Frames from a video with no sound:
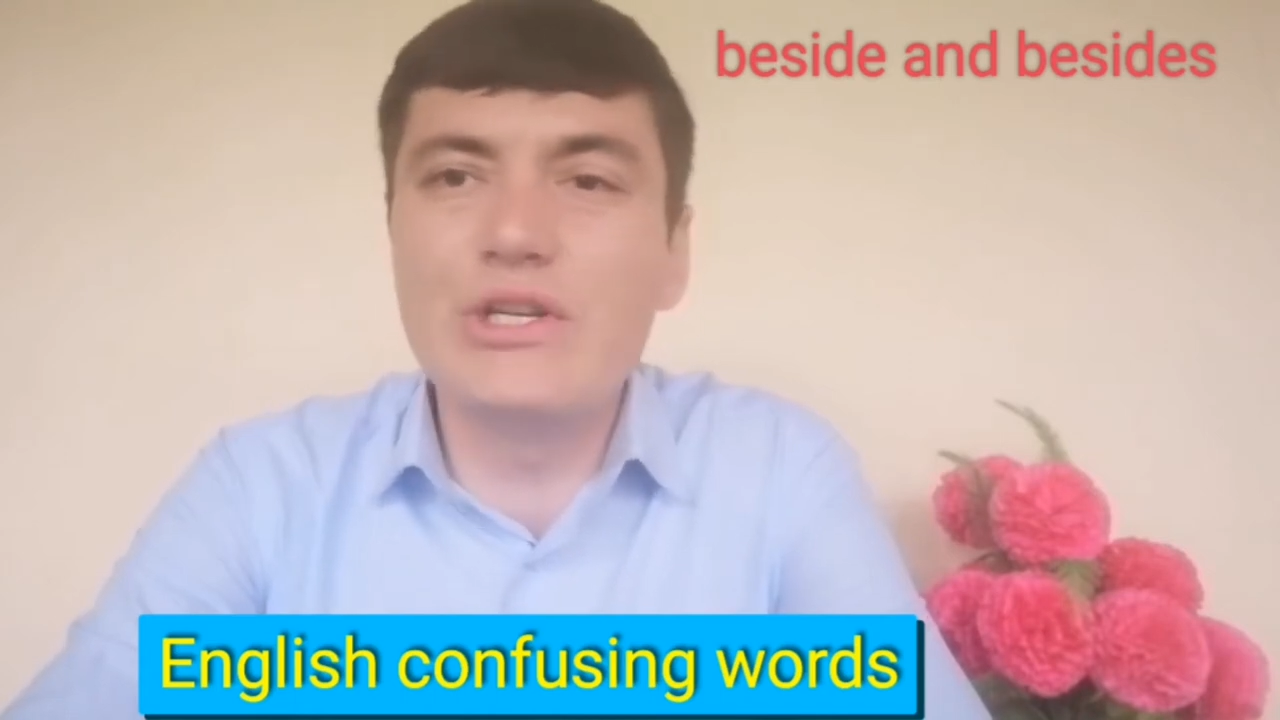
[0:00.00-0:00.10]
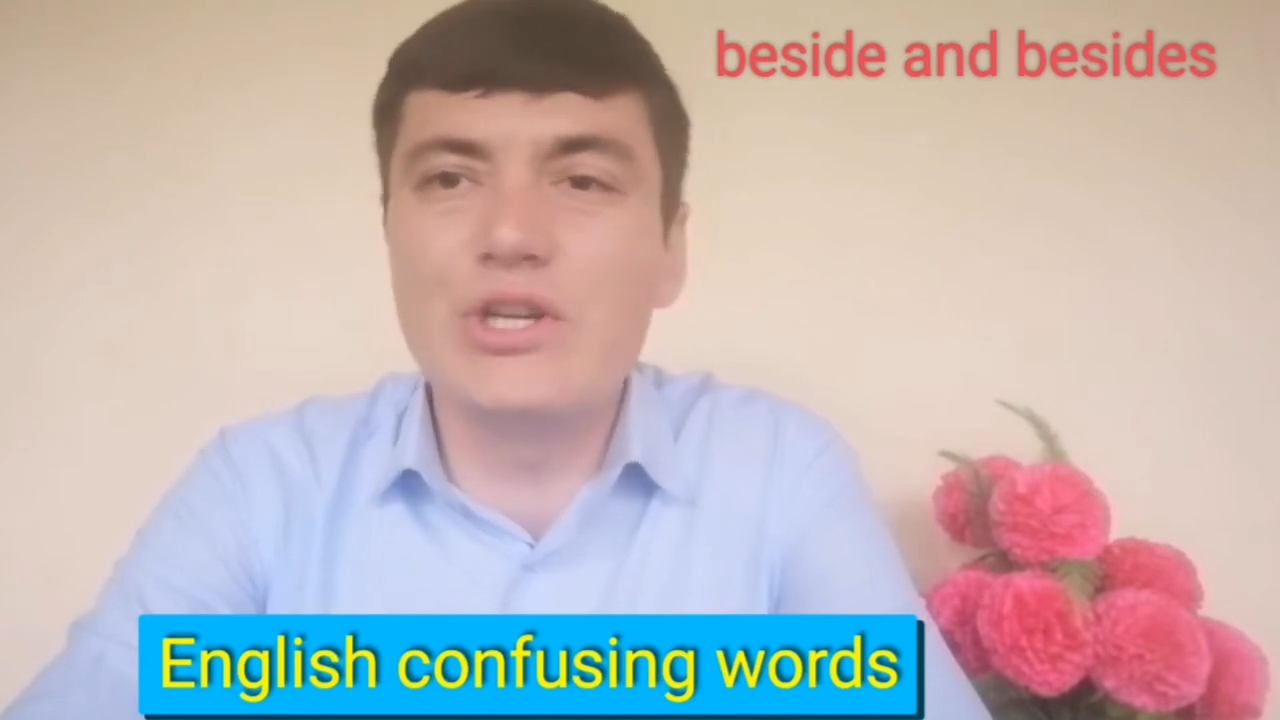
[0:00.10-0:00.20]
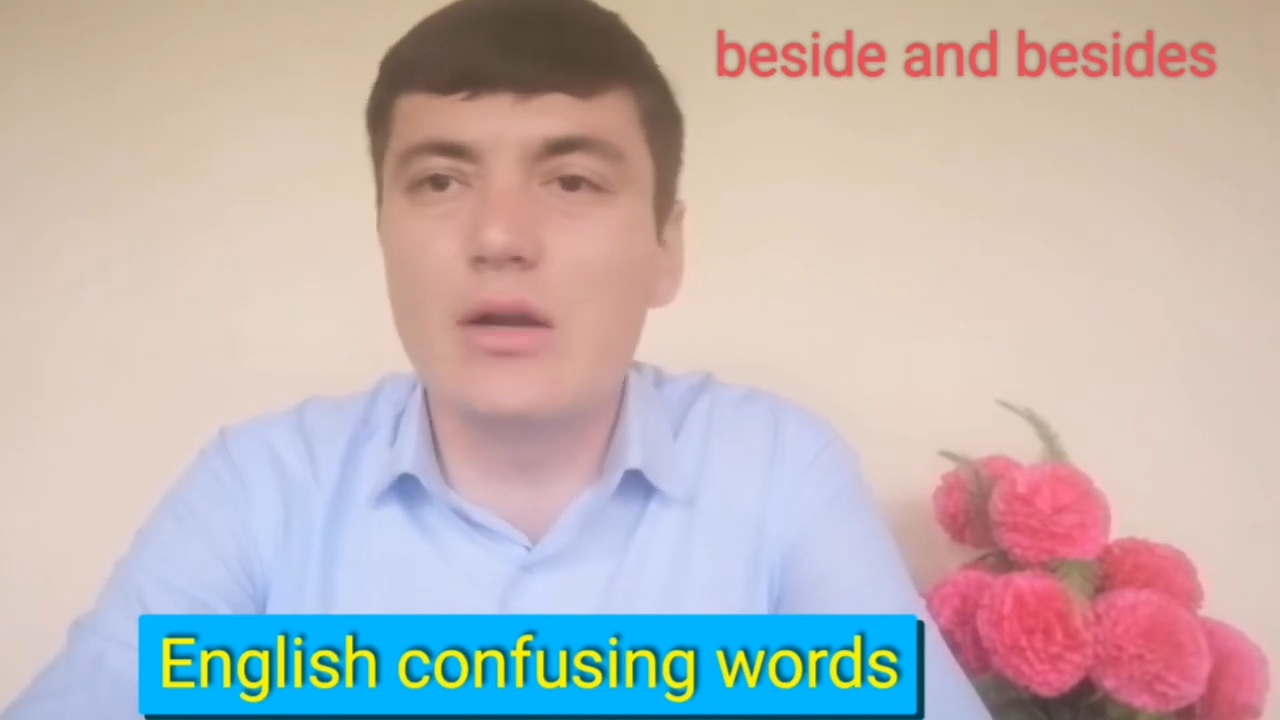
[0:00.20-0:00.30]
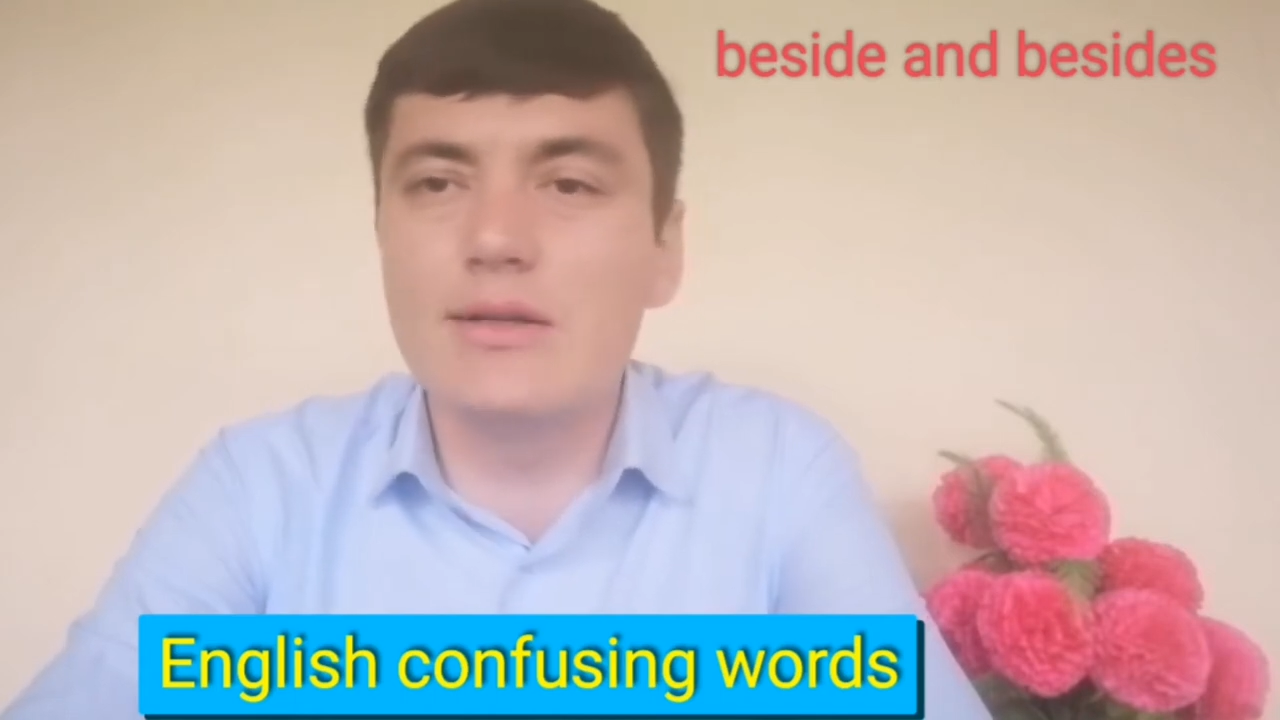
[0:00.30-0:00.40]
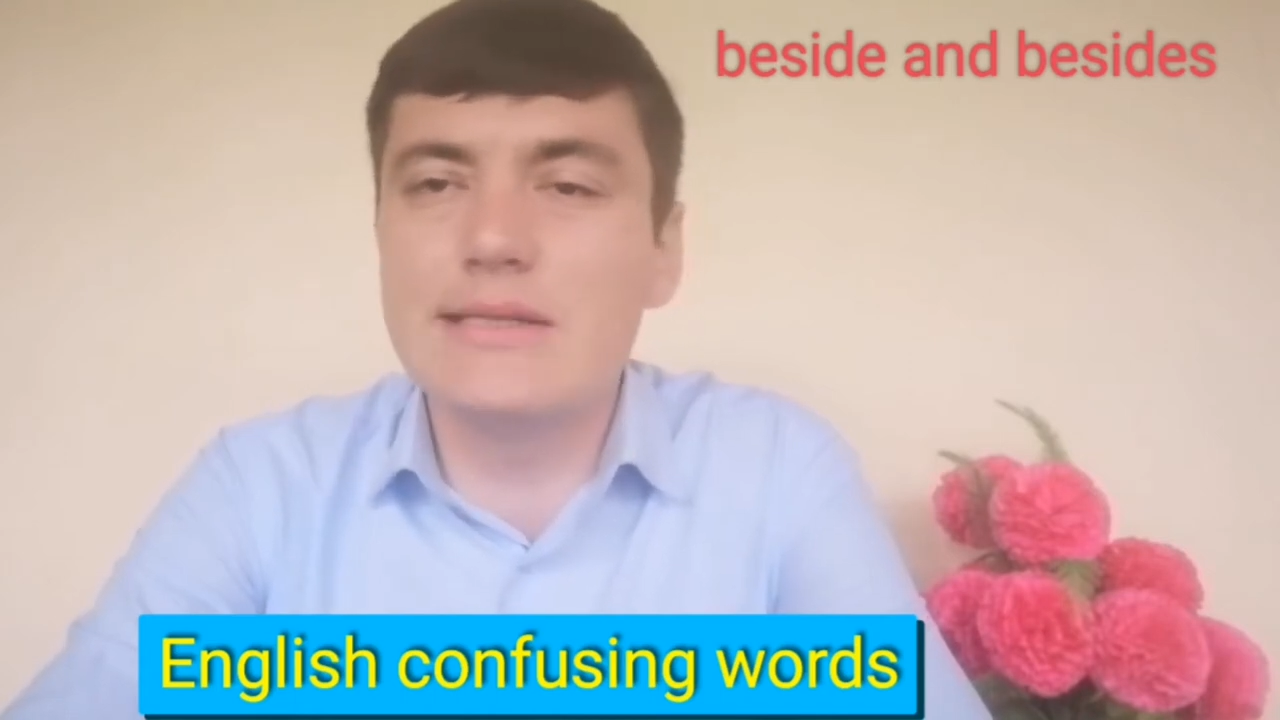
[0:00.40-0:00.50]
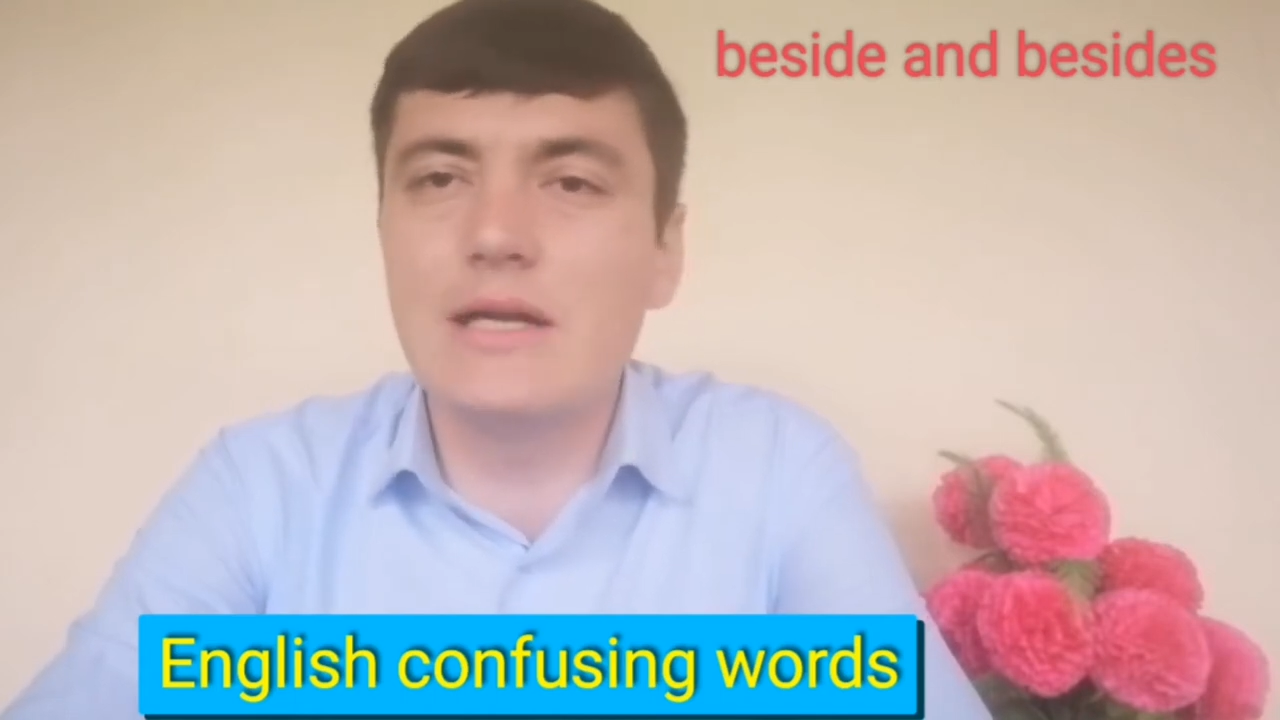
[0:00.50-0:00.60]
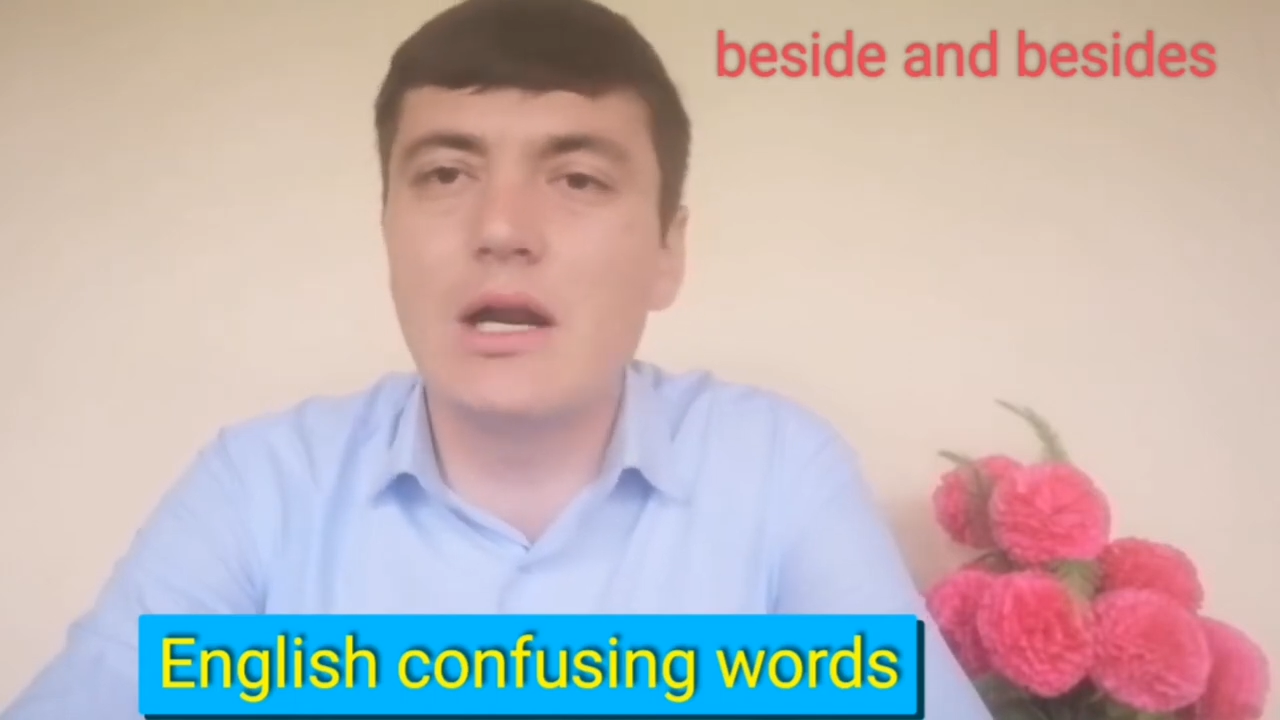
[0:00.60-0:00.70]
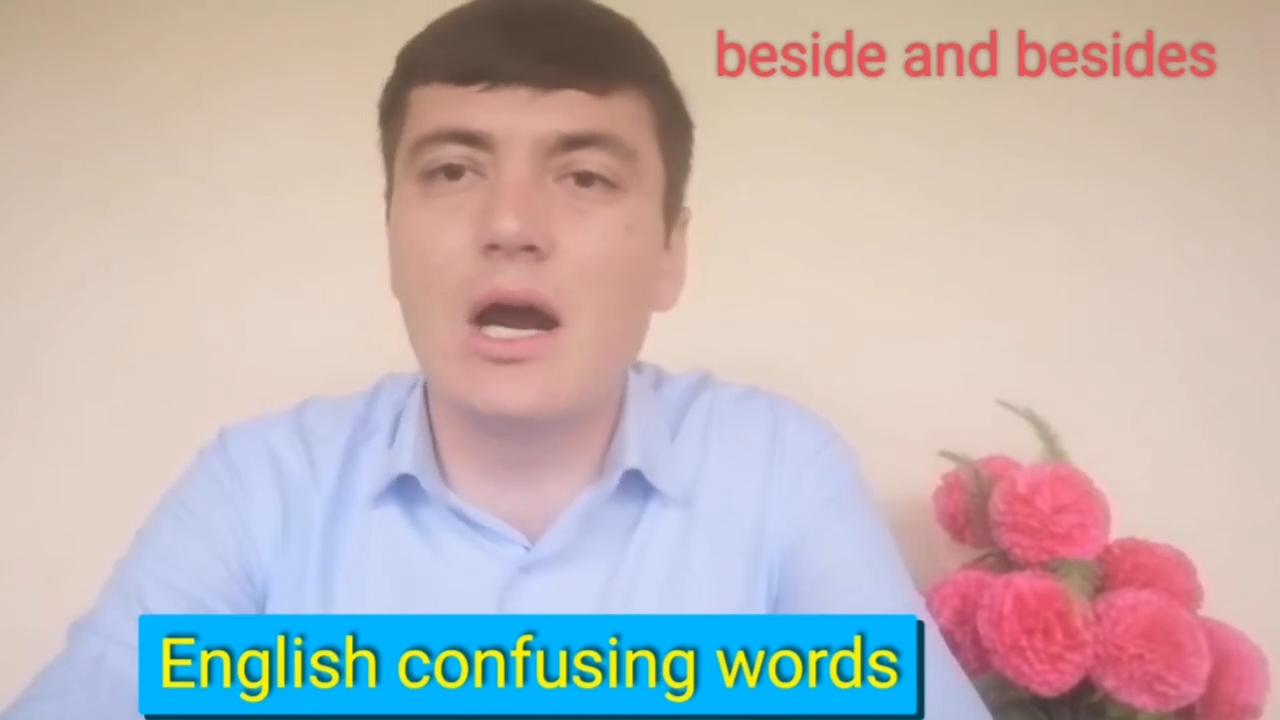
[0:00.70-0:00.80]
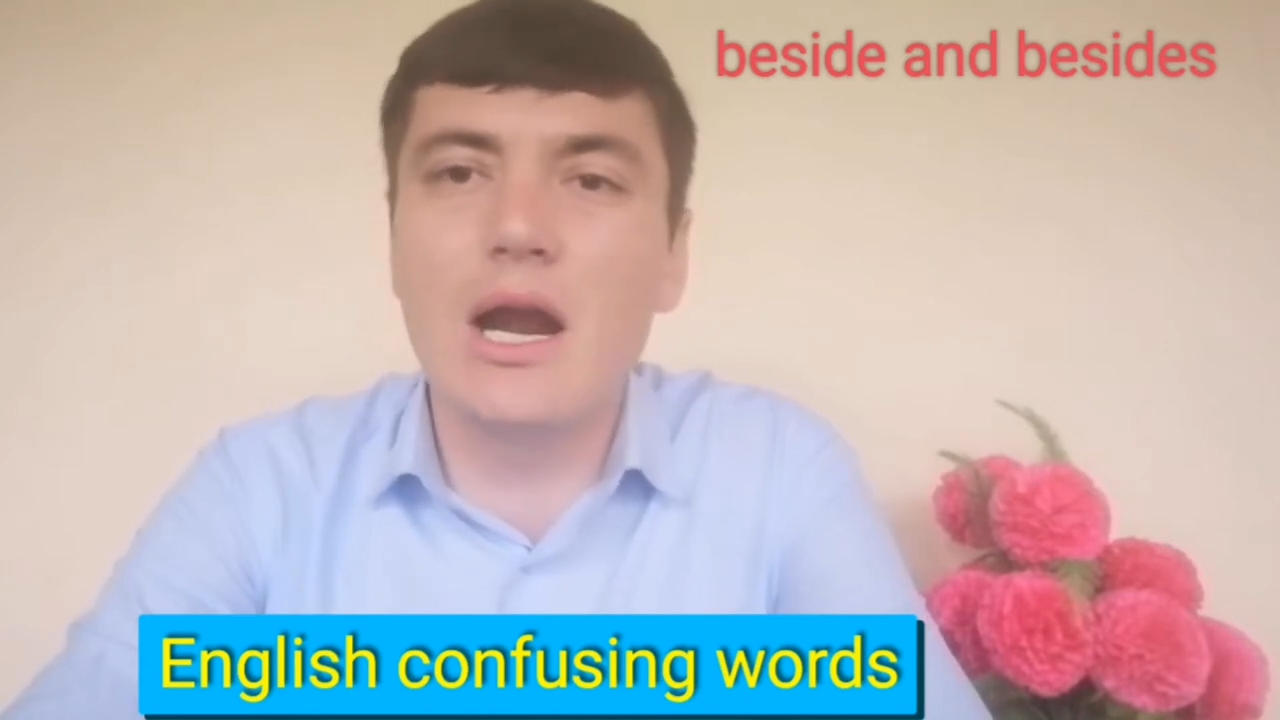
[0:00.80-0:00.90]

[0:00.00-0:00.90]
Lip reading: shall start,